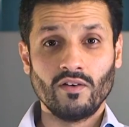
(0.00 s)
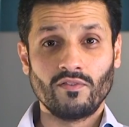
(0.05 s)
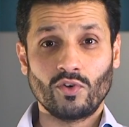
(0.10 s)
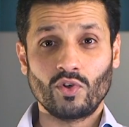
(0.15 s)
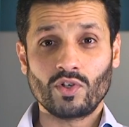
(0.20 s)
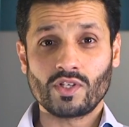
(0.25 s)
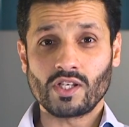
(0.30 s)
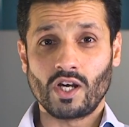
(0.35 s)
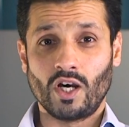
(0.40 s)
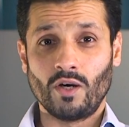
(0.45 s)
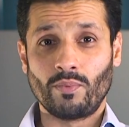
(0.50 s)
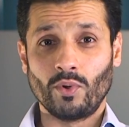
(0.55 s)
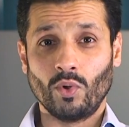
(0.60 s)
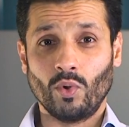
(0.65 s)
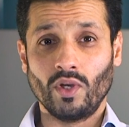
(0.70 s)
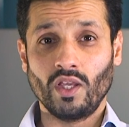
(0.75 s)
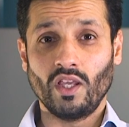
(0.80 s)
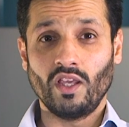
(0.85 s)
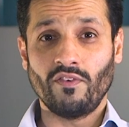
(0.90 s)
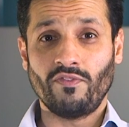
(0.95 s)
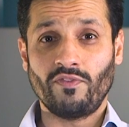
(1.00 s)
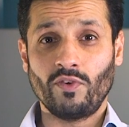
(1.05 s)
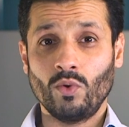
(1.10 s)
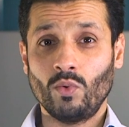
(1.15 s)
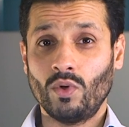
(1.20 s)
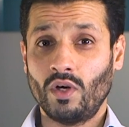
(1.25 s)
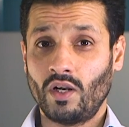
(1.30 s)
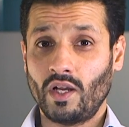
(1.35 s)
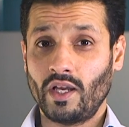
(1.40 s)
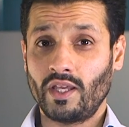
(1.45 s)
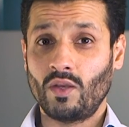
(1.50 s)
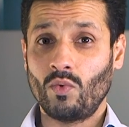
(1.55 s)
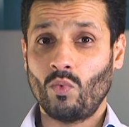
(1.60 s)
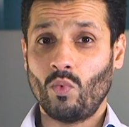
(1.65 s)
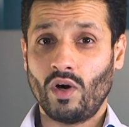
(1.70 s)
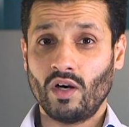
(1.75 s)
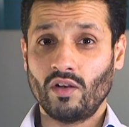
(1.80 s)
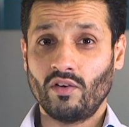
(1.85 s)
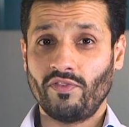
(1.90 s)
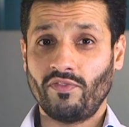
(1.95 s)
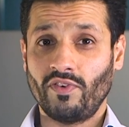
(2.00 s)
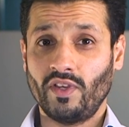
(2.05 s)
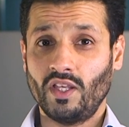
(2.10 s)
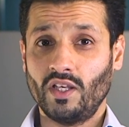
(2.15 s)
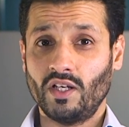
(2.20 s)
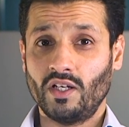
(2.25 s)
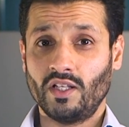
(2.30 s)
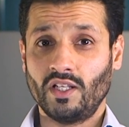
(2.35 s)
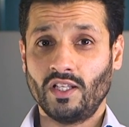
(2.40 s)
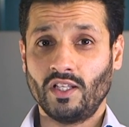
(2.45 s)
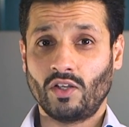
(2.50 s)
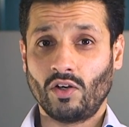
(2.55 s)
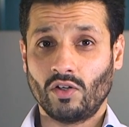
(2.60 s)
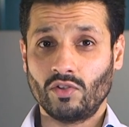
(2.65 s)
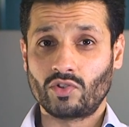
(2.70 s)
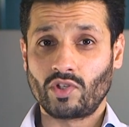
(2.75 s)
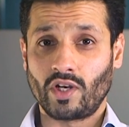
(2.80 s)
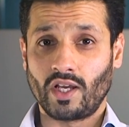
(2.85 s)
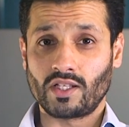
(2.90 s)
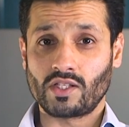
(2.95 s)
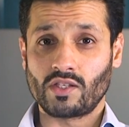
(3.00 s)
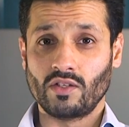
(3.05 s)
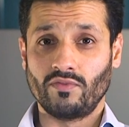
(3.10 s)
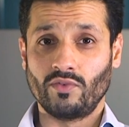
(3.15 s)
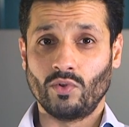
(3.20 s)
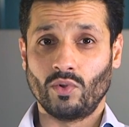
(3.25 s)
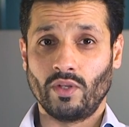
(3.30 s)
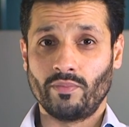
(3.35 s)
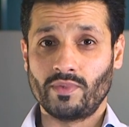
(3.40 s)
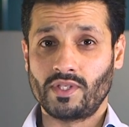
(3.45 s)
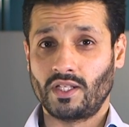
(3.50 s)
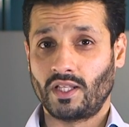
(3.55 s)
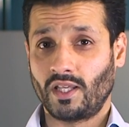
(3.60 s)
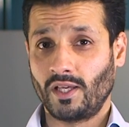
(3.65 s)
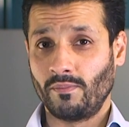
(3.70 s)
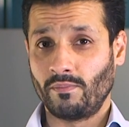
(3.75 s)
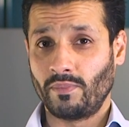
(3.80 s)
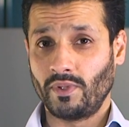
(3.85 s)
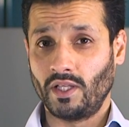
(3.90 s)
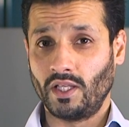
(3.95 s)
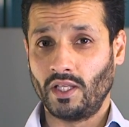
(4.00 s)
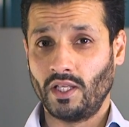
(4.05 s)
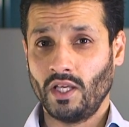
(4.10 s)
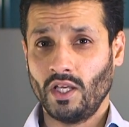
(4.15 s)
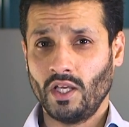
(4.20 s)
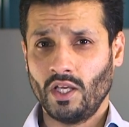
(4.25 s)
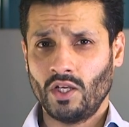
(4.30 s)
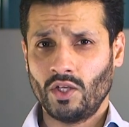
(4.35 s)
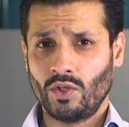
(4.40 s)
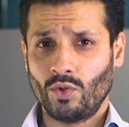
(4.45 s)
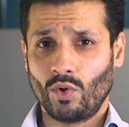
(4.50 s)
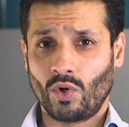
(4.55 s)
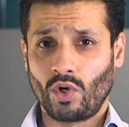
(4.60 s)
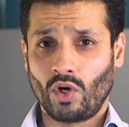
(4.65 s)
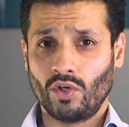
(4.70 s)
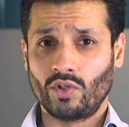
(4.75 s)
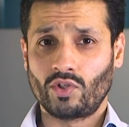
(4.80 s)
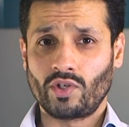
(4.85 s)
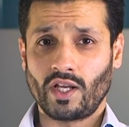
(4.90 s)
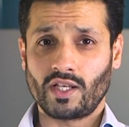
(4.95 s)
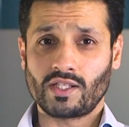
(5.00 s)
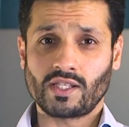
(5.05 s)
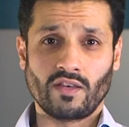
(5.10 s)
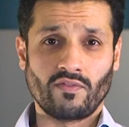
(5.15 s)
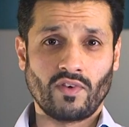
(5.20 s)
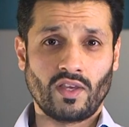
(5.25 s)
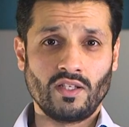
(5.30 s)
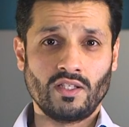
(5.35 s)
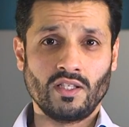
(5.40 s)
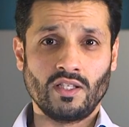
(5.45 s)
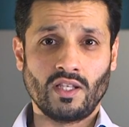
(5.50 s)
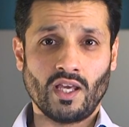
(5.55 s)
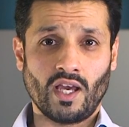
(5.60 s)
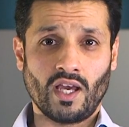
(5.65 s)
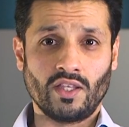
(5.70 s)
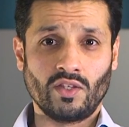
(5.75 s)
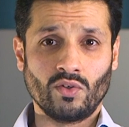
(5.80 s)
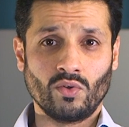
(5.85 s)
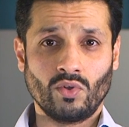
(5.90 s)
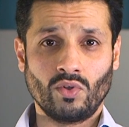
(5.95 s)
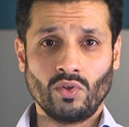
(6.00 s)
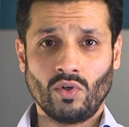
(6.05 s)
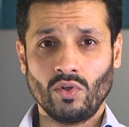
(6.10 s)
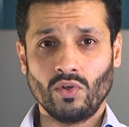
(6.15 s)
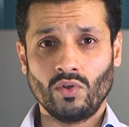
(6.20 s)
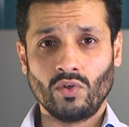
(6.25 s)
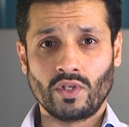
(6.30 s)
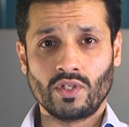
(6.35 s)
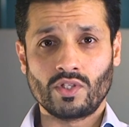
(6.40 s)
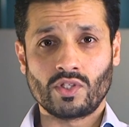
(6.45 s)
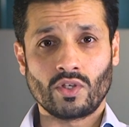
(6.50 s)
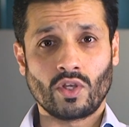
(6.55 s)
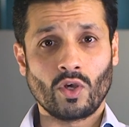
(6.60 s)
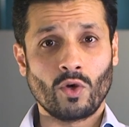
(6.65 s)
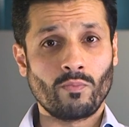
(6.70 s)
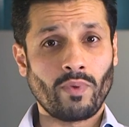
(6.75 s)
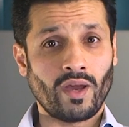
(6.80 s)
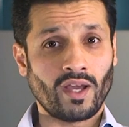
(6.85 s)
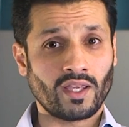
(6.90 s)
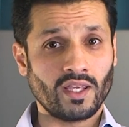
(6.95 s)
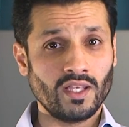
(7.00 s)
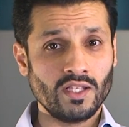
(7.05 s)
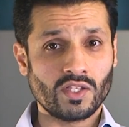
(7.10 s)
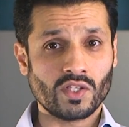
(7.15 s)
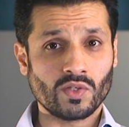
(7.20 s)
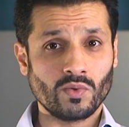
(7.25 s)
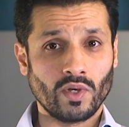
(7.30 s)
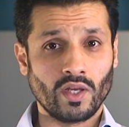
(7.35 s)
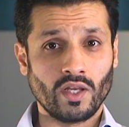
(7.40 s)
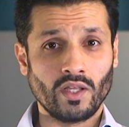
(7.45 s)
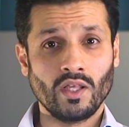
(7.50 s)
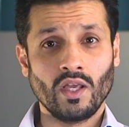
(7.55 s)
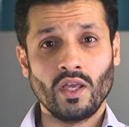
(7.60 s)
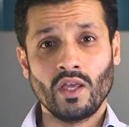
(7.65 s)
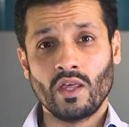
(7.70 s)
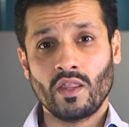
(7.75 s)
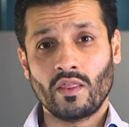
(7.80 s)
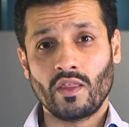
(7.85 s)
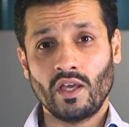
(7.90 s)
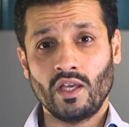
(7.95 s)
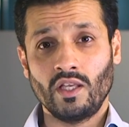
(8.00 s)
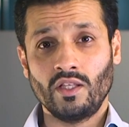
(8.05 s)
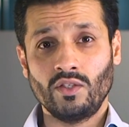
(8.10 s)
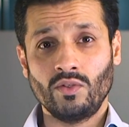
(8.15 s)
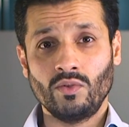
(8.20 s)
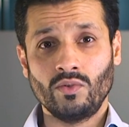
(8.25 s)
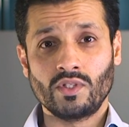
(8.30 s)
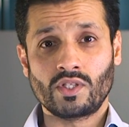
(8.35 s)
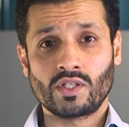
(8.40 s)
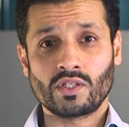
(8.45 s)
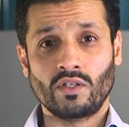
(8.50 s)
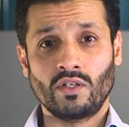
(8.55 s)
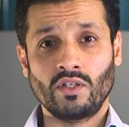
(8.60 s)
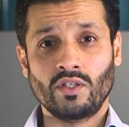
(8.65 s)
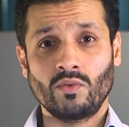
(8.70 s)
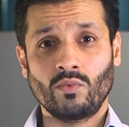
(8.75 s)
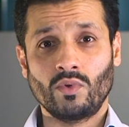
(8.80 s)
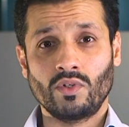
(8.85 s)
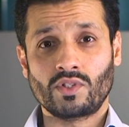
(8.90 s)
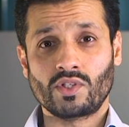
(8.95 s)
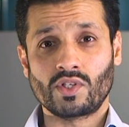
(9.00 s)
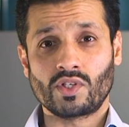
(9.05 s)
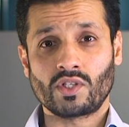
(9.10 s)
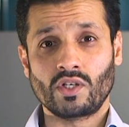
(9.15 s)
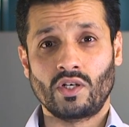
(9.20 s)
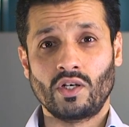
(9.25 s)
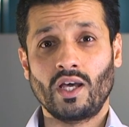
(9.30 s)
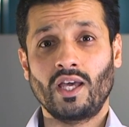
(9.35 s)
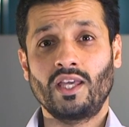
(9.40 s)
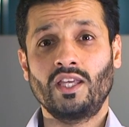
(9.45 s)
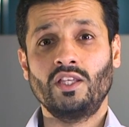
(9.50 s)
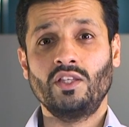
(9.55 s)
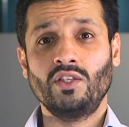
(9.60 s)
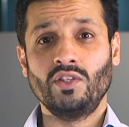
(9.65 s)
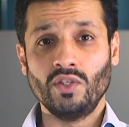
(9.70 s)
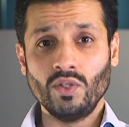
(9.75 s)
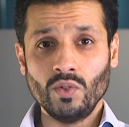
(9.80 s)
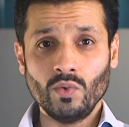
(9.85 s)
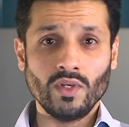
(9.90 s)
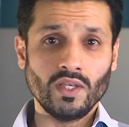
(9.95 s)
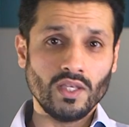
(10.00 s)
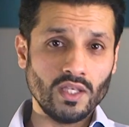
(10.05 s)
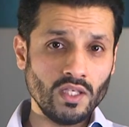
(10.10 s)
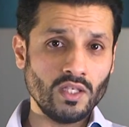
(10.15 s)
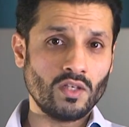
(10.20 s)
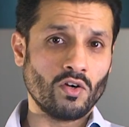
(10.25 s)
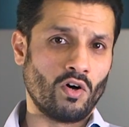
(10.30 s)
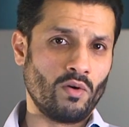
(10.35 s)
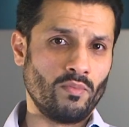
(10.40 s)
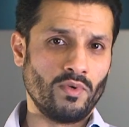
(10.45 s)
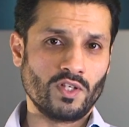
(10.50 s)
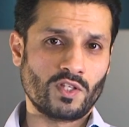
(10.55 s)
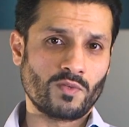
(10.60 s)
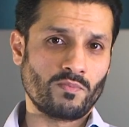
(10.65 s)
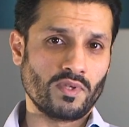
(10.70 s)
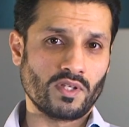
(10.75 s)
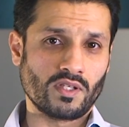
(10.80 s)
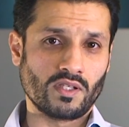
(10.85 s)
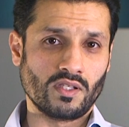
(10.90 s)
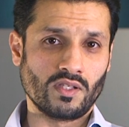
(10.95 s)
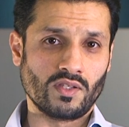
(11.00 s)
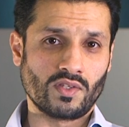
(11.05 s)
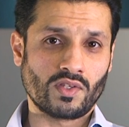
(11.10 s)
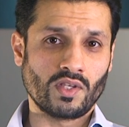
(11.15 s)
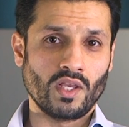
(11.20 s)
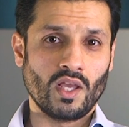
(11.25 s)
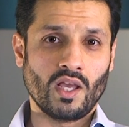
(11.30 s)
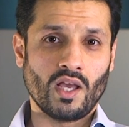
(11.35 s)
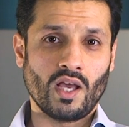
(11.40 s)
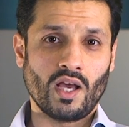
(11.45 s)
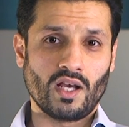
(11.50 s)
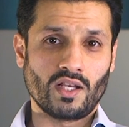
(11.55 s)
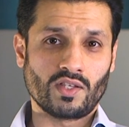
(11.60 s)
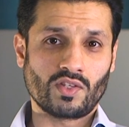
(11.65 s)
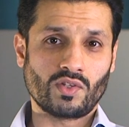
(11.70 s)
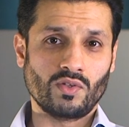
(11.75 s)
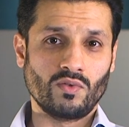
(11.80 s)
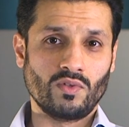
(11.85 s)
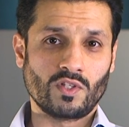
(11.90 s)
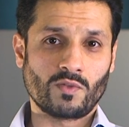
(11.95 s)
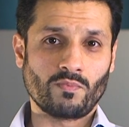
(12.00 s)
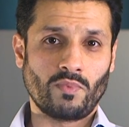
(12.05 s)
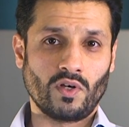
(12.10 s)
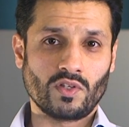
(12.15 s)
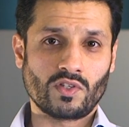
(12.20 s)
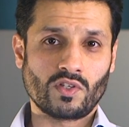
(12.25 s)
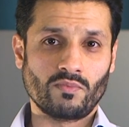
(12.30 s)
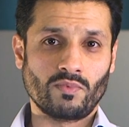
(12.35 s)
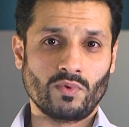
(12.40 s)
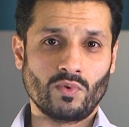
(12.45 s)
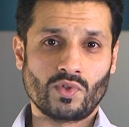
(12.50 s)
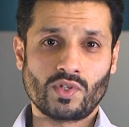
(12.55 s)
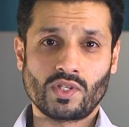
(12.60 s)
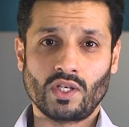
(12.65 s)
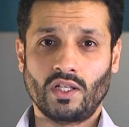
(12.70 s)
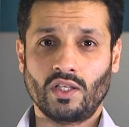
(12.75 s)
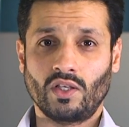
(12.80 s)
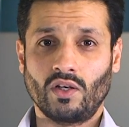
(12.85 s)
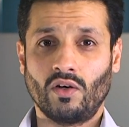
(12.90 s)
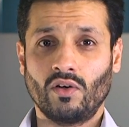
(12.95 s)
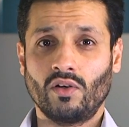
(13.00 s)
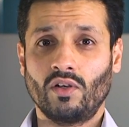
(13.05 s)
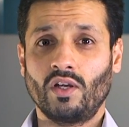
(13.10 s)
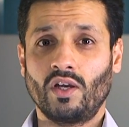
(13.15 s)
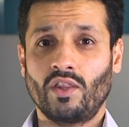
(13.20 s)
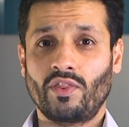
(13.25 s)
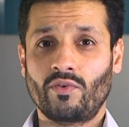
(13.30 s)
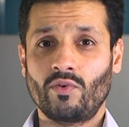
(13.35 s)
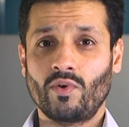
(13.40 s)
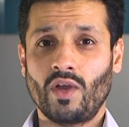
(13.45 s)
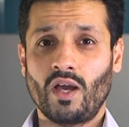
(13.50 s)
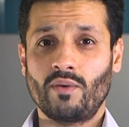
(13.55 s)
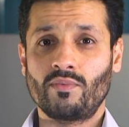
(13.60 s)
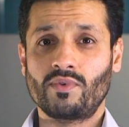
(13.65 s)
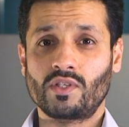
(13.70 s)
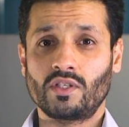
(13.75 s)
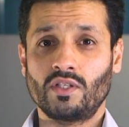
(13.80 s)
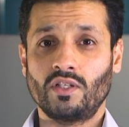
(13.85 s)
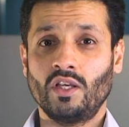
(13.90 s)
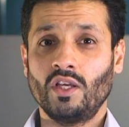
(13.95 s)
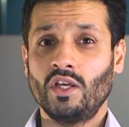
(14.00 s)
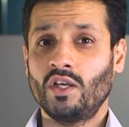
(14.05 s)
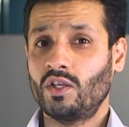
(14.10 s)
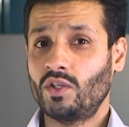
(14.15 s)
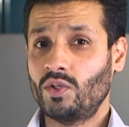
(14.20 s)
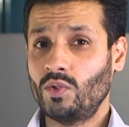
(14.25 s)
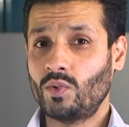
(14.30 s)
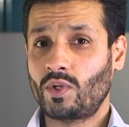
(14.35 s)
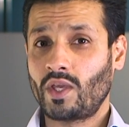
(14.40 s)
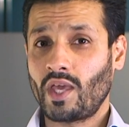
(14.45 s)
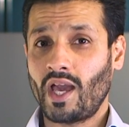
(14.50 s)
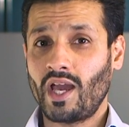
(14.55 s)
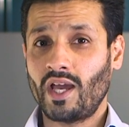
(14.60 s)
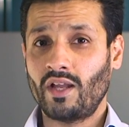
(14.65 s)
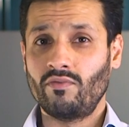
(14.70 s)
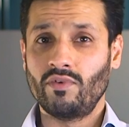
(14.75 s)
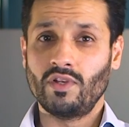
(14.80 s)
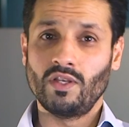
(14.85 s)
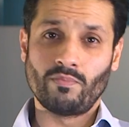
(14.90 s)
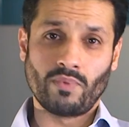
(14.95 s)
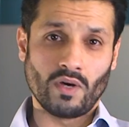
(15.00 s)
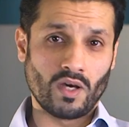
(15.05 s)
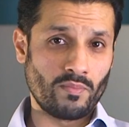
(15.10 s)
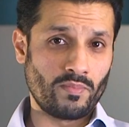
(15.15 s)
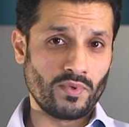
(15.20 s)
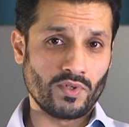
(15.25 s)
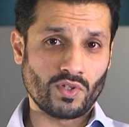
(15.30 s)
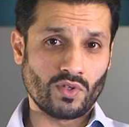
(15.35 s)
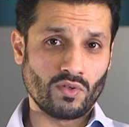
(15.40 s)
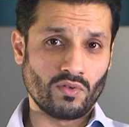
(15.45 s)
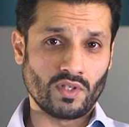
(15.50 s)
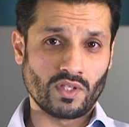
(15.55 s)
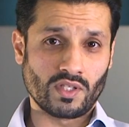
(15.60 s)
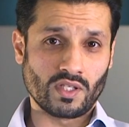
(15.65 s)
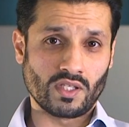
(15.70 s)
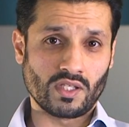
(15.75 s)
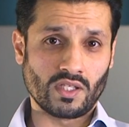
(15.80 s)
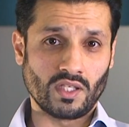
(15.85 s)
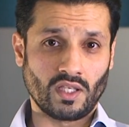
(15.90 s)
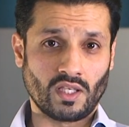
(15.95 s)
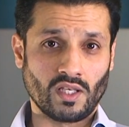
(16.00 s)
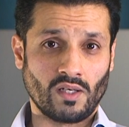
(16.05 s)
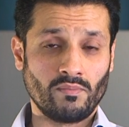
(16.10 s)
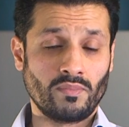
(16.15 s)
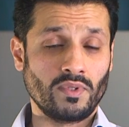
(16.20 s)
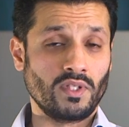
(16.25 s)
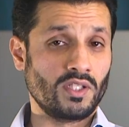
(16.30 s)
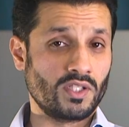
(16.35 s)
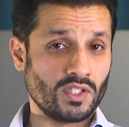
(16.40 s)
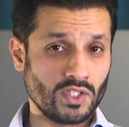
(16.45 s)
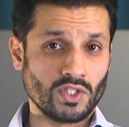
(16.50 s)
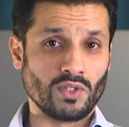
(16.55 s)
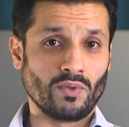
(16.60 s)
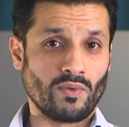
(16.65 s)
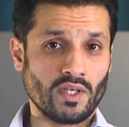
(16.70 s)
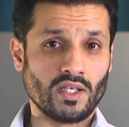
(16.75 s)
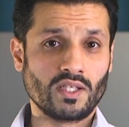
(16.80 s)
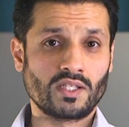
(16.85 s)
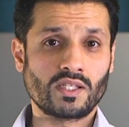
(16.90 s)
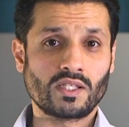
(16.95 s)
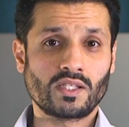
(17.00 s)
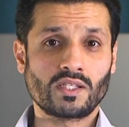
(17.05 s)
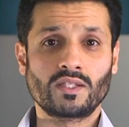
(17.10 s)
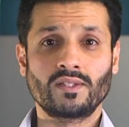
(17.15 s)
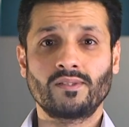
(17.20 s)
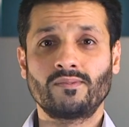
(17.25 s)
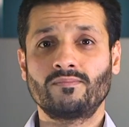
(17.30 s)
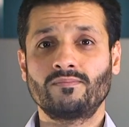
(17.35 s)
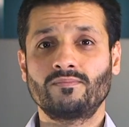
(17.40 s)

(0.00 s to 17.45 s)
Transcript: For example, if you were a one-fee earning contractor of your limited company, your contracts have ended and you're not looking to go back into it, then you decide you want to start a new e-commerce business as soon as possible, selling online through Amazon, you can repurpose your existing company to do this.